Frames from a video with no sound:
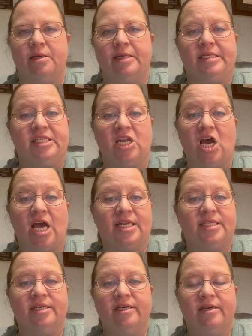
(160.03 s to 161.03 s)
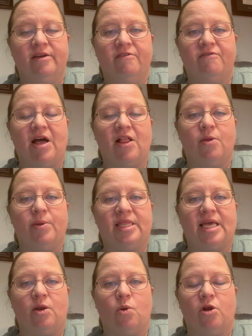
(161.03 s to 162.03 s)
is not following
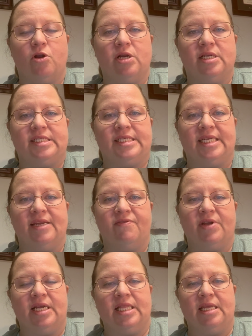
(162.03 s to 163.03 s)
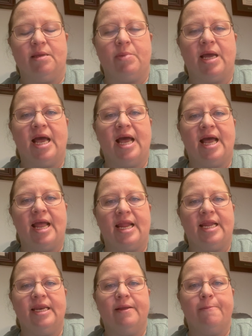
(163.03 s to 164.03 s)
that order and is significantly
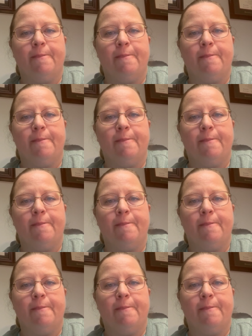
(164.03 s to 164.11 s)
behind.